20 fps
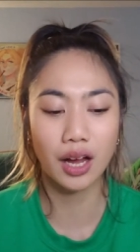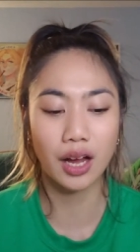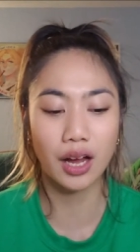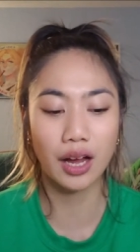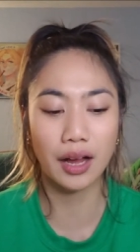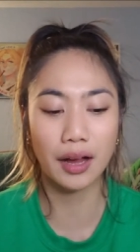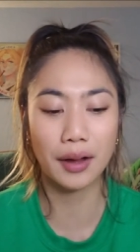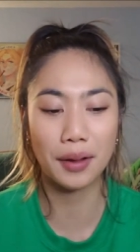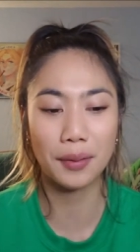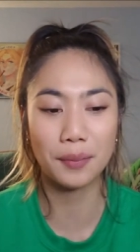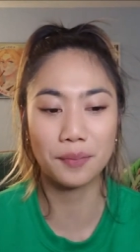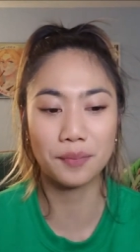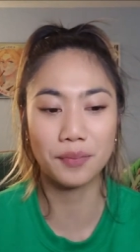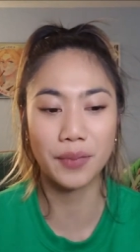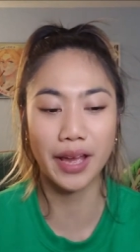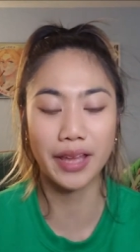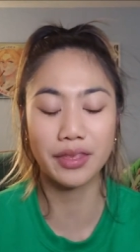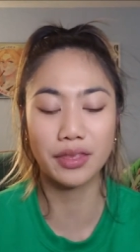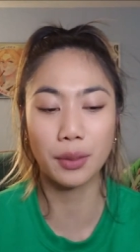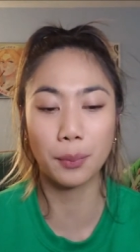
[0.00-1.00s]
um,
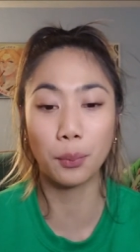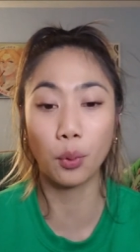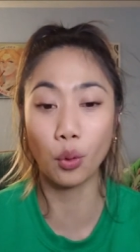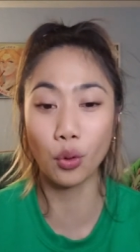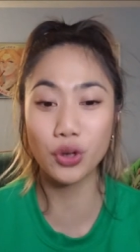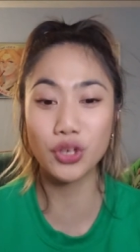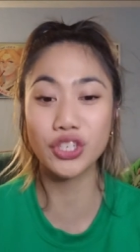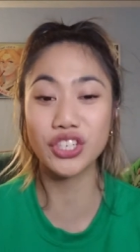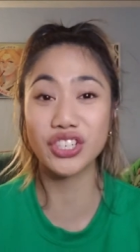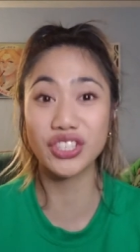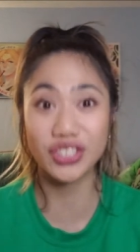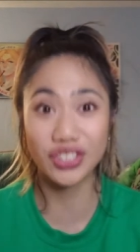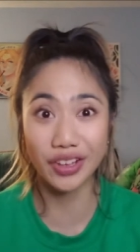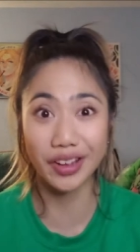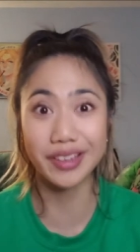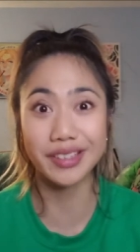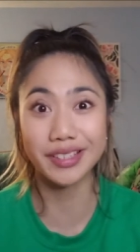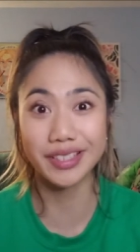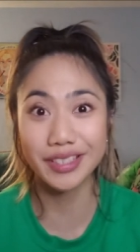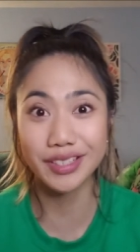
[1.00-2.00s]
and the portion
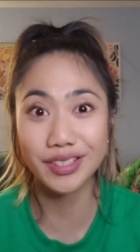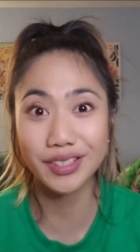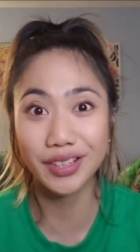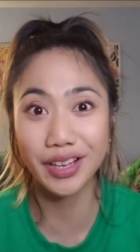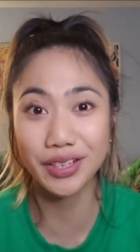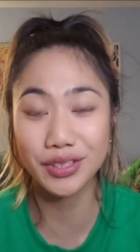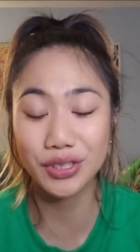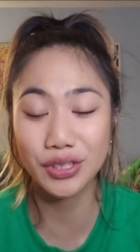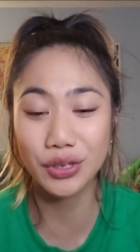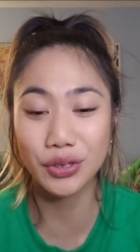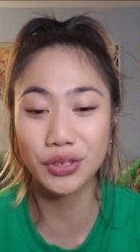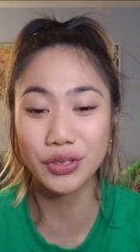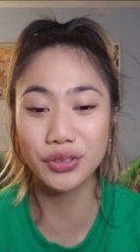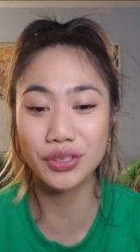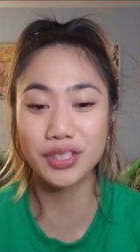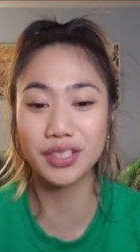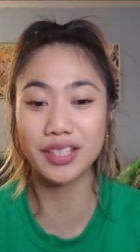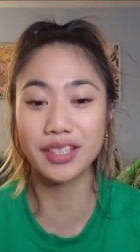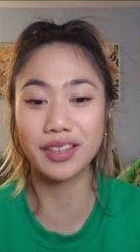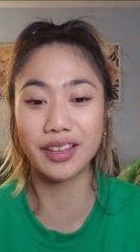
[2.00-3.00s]
sizes. And so you'll
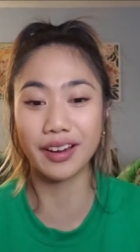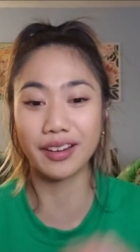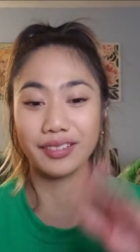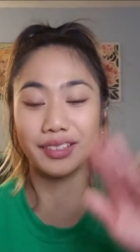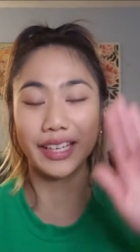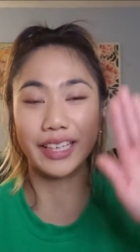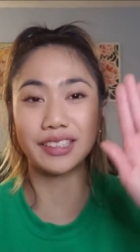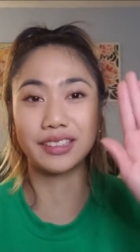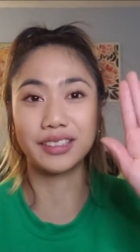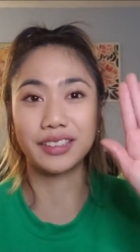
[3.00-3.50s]
see there, like